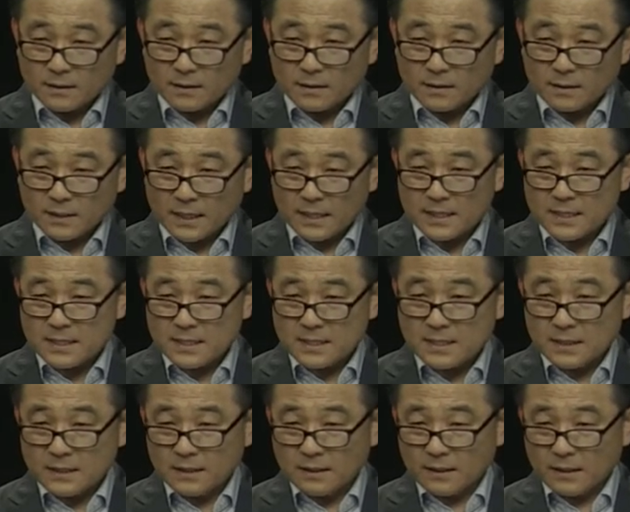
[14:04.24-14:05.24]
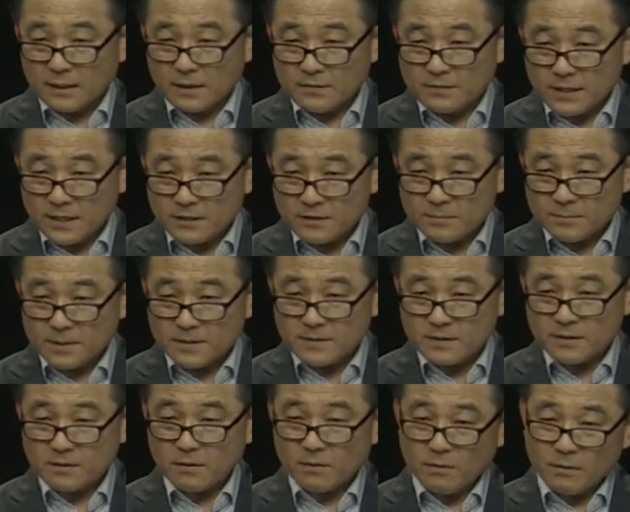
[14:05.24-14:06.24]
Then salesman
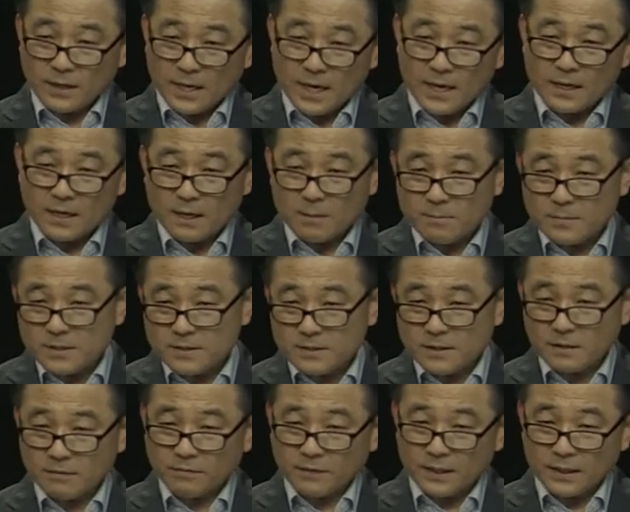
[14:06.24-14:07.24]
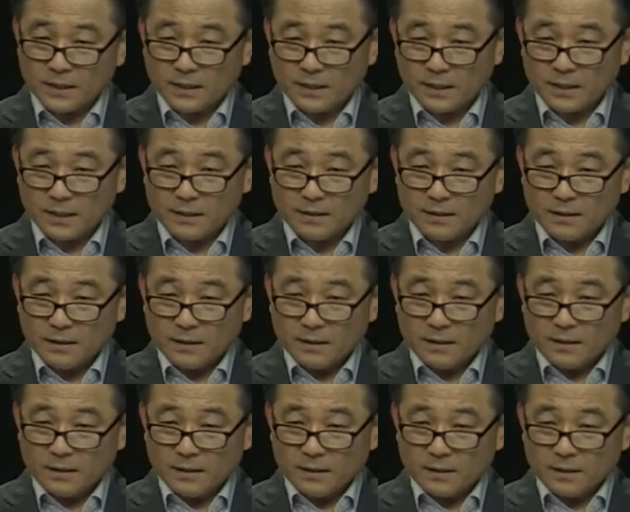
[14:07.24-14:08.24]
says, okay, let me see if I can
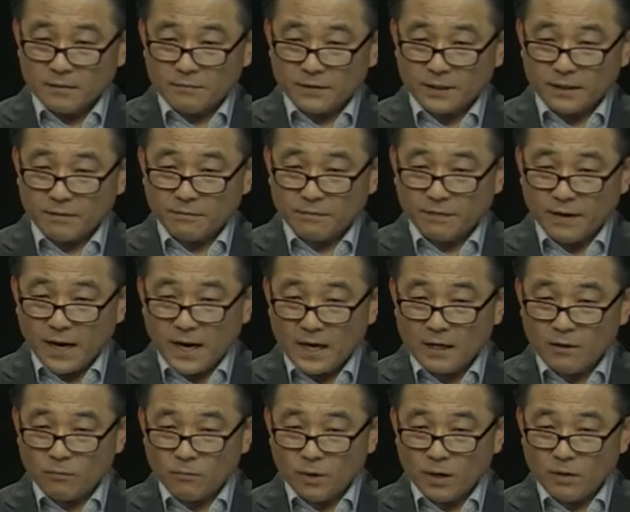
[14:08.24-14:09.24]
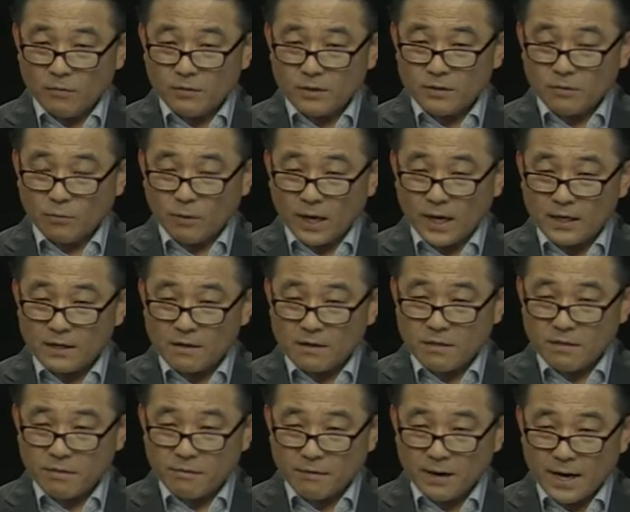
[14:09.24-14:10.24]
find one with a wider
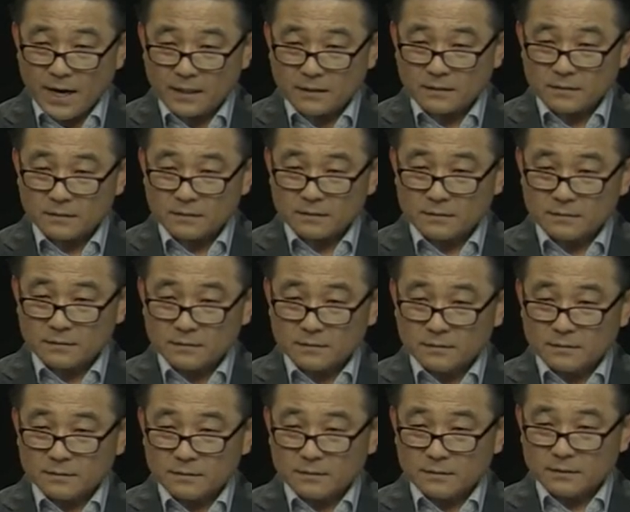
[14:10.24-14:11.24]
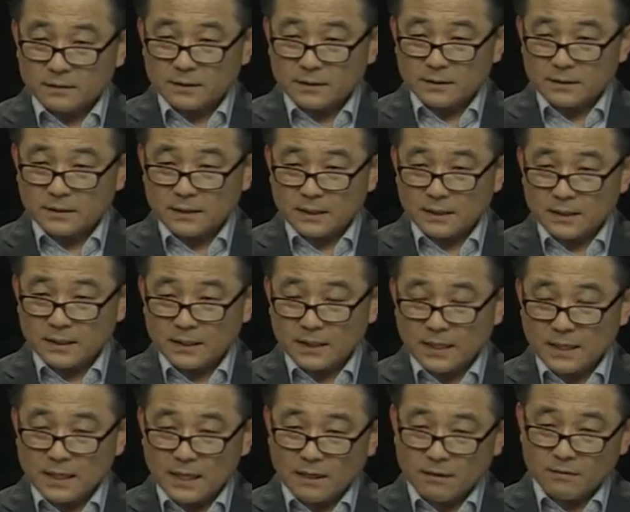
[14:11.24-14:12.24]
thread. And
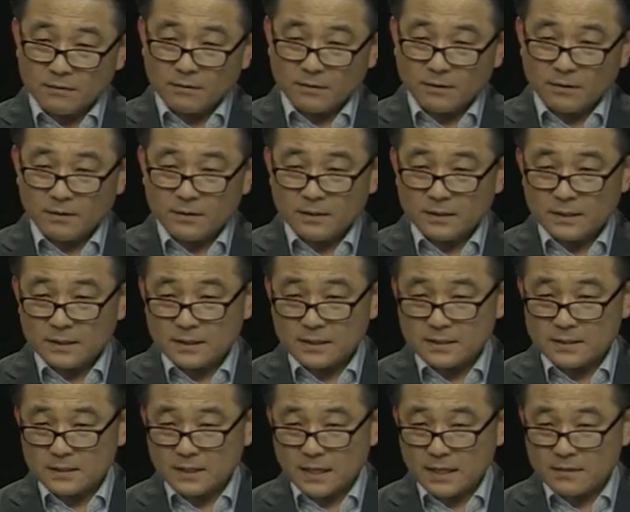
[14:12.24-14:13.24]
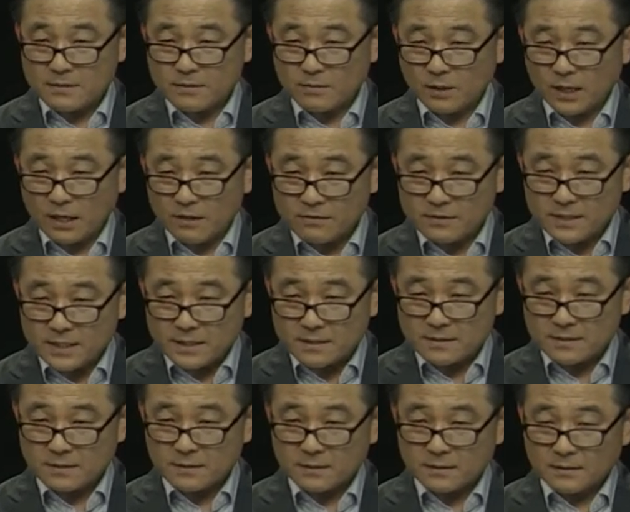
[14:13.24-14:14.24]
then later on, he says, how's this?
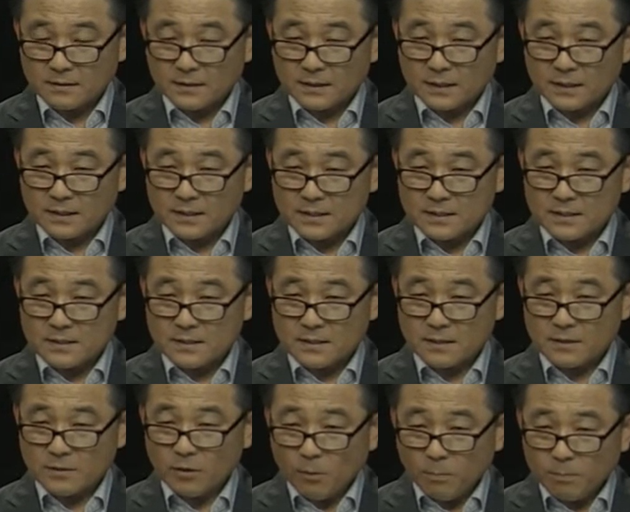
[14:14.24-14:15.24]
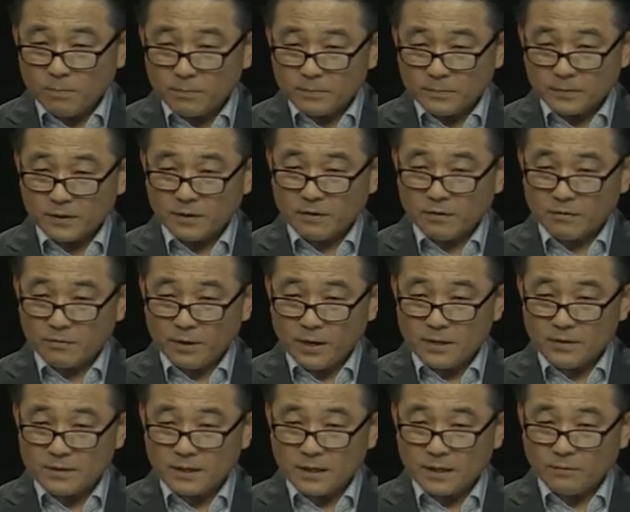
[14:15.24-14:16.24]
And then she says, nope, the
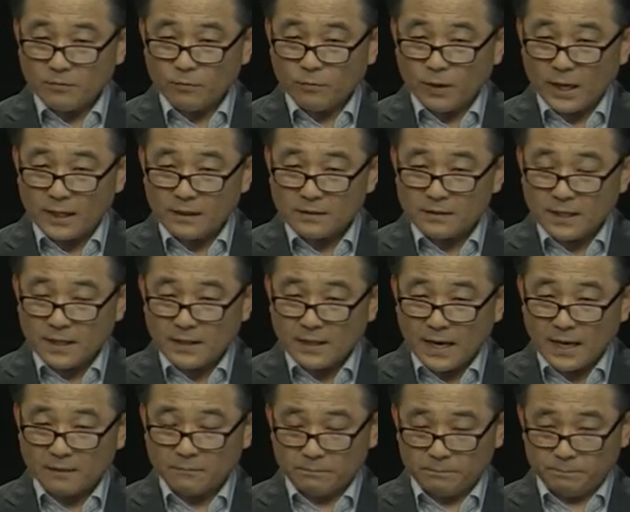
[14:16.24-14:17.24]
threads are even wider than that.